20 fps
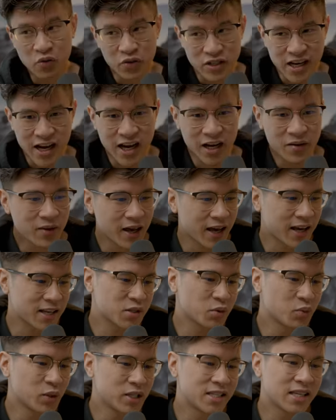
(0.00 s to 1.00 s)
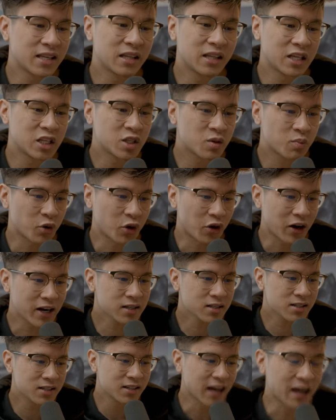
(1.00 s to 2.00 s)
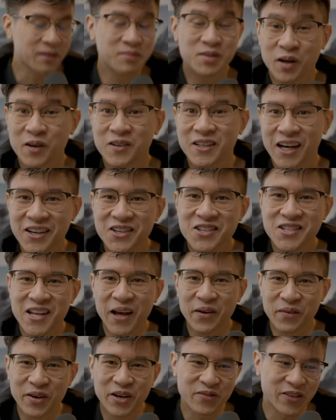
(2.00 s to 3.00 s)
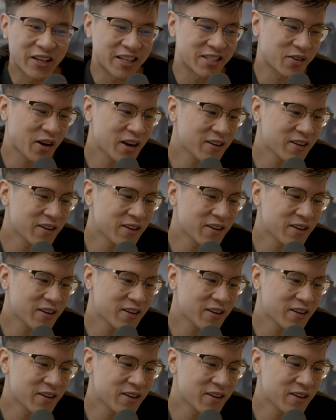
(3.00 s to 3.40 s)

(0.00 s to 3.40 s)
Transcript: Over time, as we see things progress, I'm starting to understand what it means,